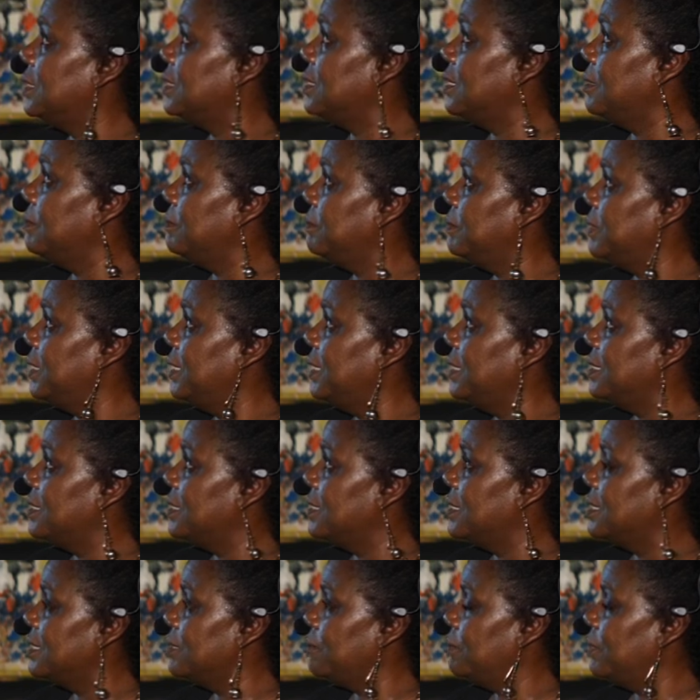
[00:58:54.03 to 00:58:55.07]
some
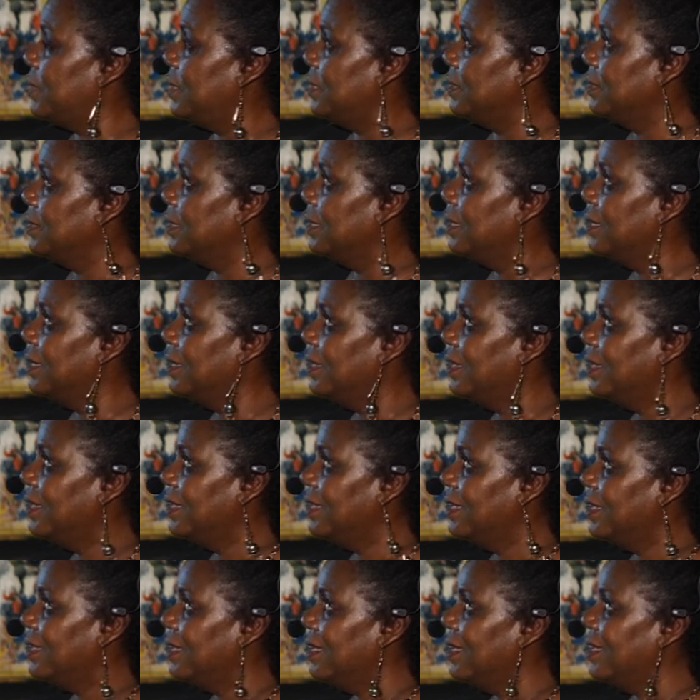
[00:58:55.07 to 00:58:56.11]
places, but
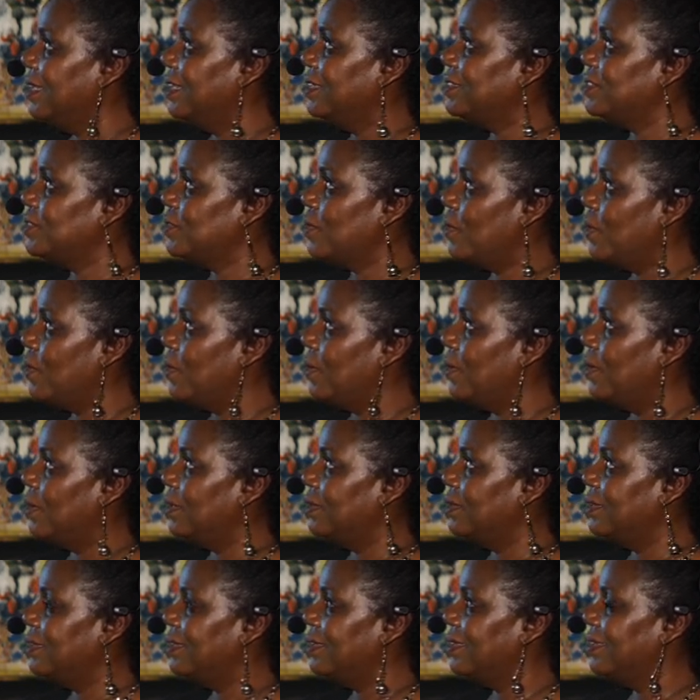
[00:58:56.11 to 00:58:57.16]
it's
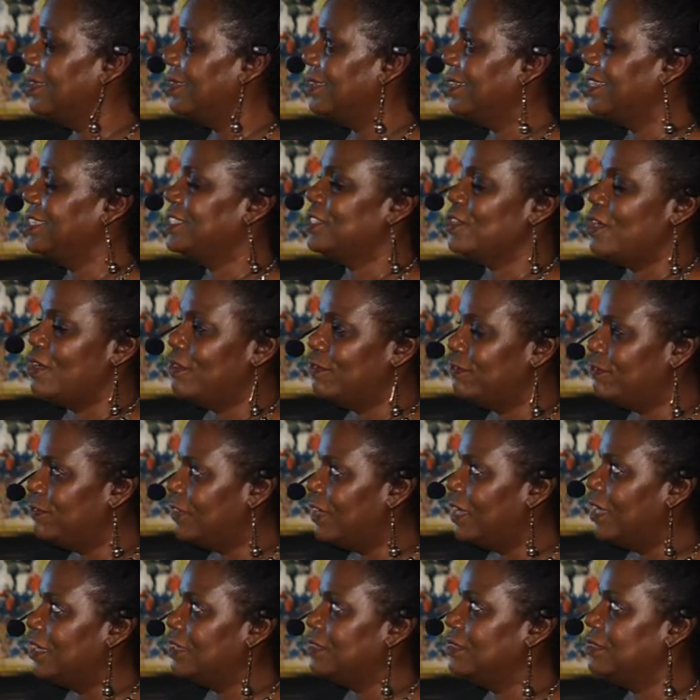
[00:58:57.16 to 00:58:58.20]
all, it's all
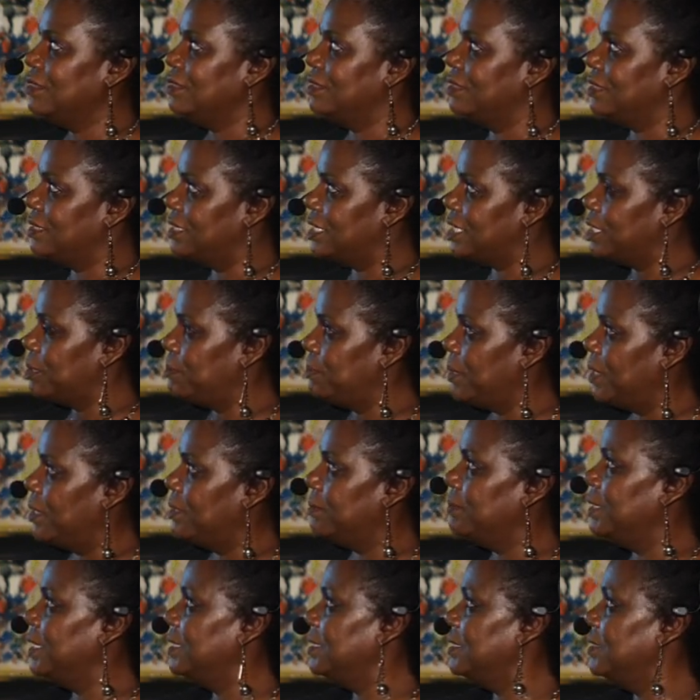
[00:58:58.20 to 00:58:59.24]
fun, it's
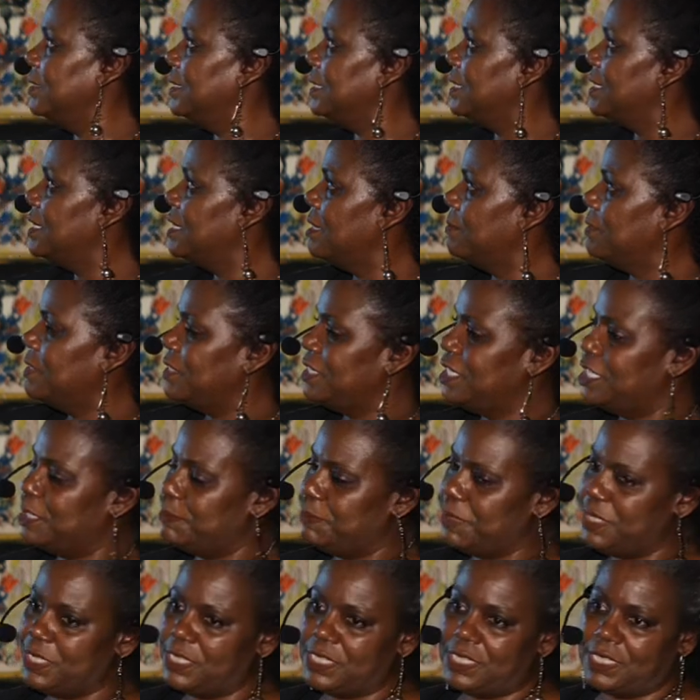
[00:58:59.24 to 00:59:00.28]
experimental. And some of these
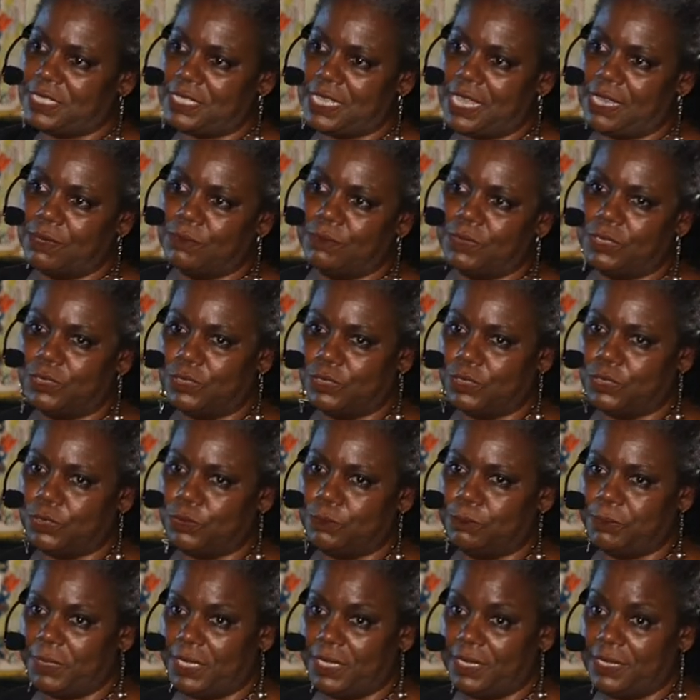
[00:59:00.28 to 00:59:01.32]
pieces I will do
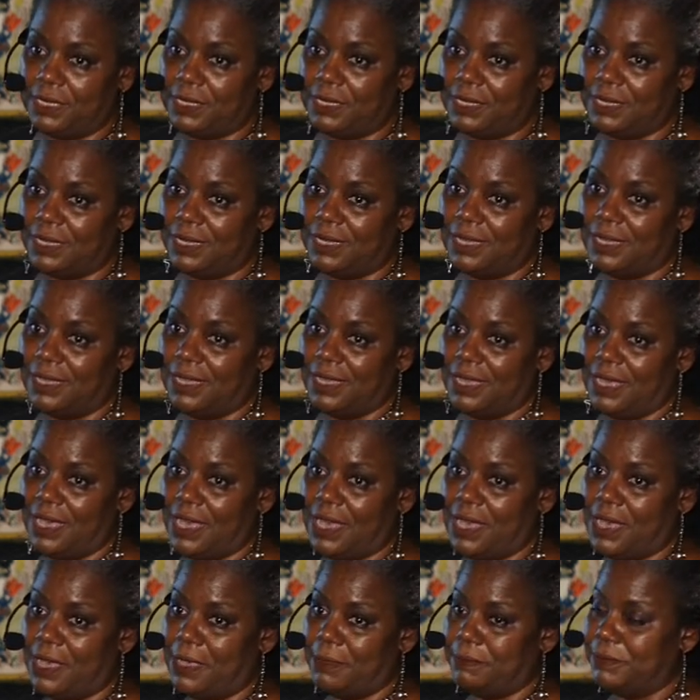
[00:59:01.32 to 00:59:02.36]
big.
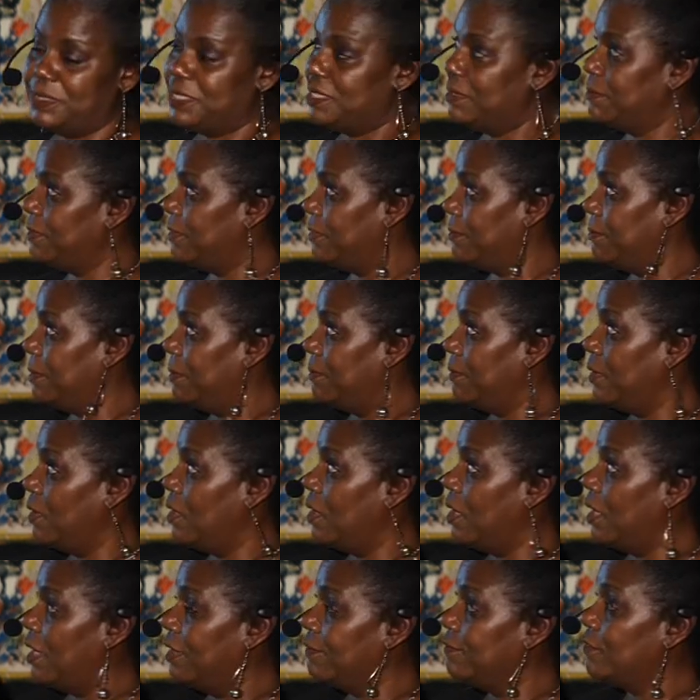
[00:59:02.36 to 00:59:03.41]
Um, some of them
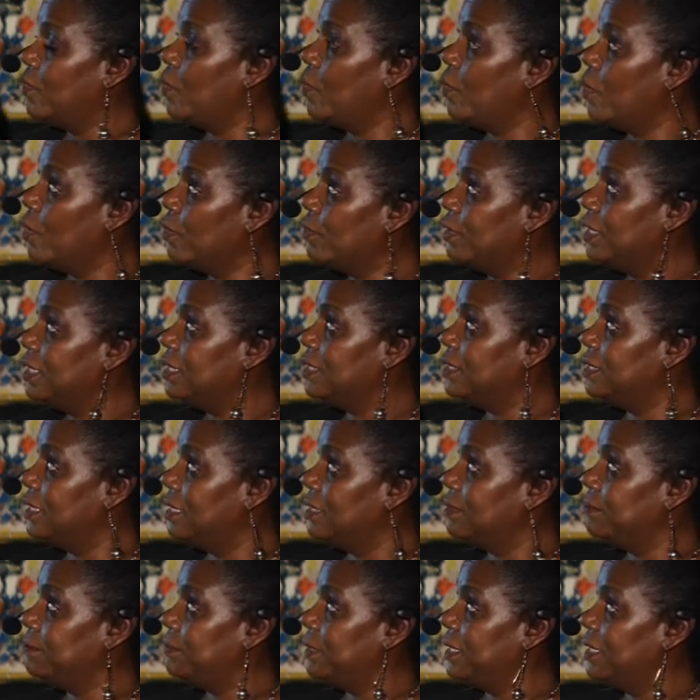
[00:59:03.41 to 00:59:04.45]
I've already
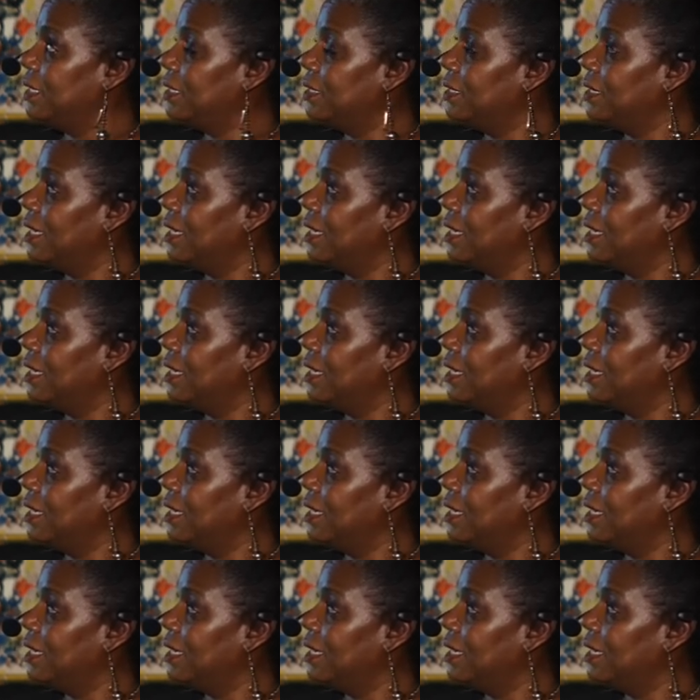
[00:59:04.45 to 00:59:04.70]
done big,